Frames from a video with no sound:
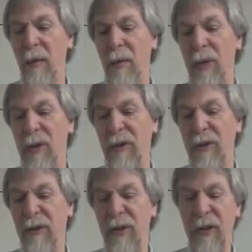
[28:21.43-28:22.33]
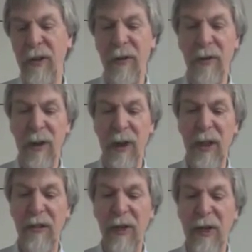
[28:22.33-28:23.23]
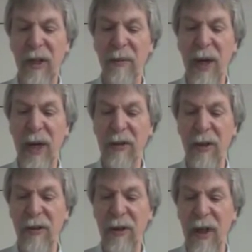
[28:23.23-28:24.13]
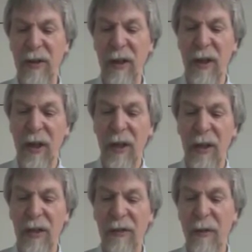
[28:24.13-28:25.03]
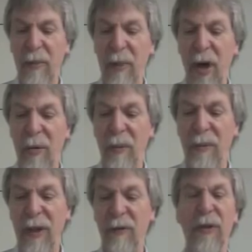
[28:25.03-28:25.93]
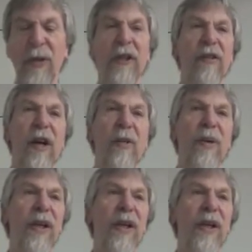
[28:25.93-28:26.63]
because I think you could easily imagine that some problem that, for example,